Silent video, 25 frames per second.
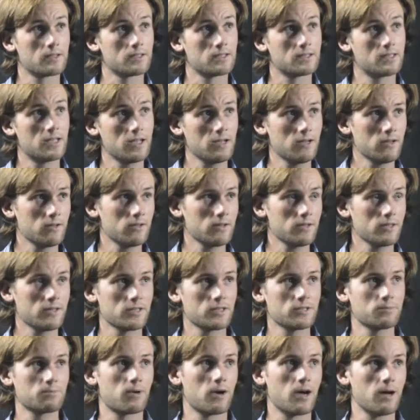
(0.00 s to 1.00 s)
Take a look at
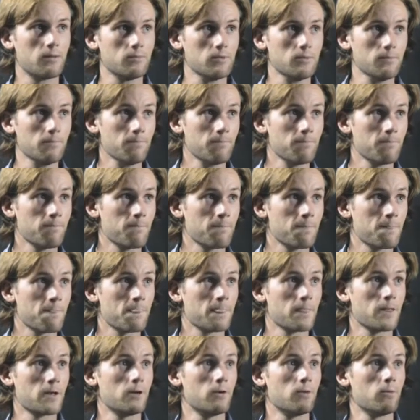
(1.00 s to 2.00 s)
this problem.
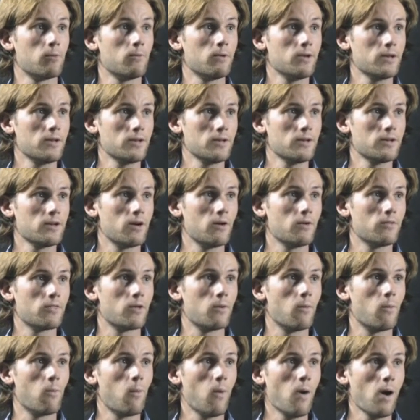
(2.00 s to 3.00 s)
We can note
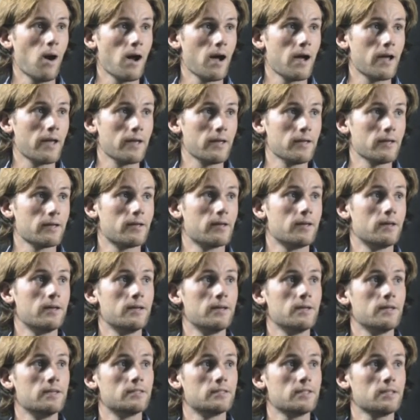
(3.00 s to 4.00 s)
that y
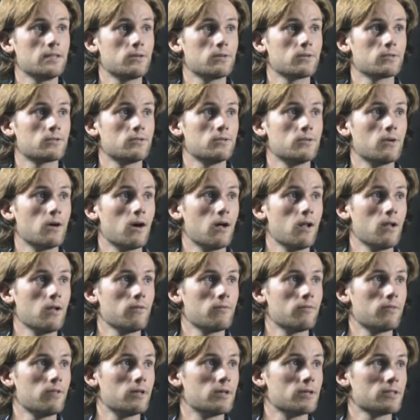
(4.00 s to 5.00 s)
is equal to all
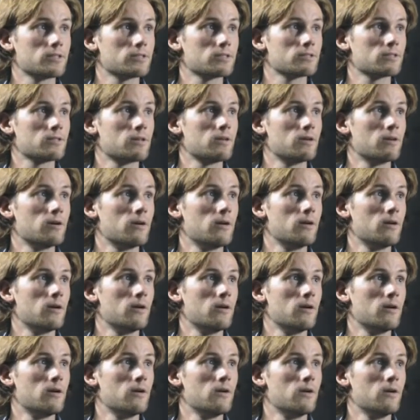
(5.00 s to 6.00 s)
of this.
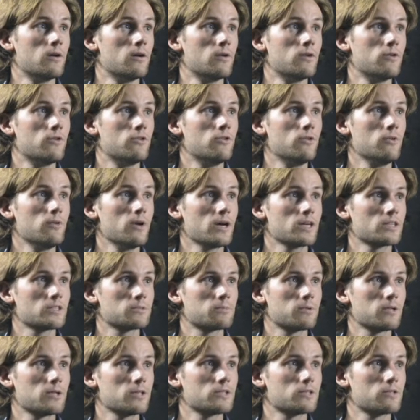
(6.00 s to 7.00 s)
2x
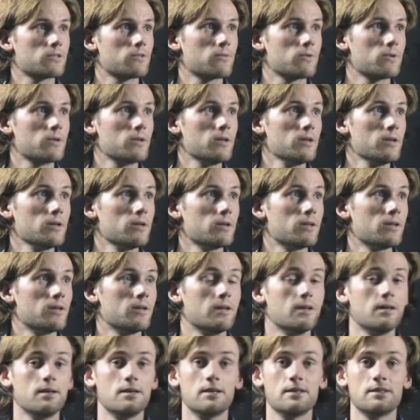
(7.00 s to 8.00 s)
plus 3
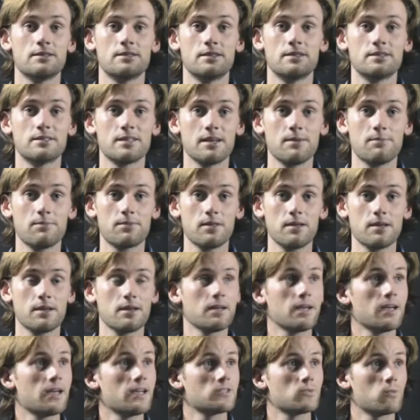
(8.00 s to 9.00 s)
is the same
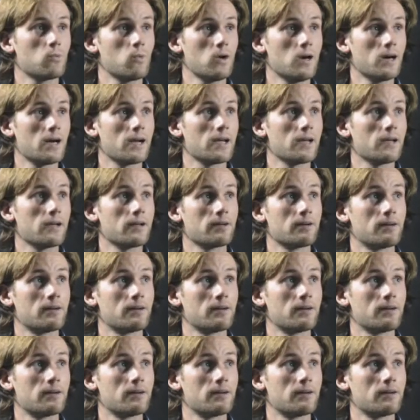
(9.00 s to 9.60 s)
thing as y.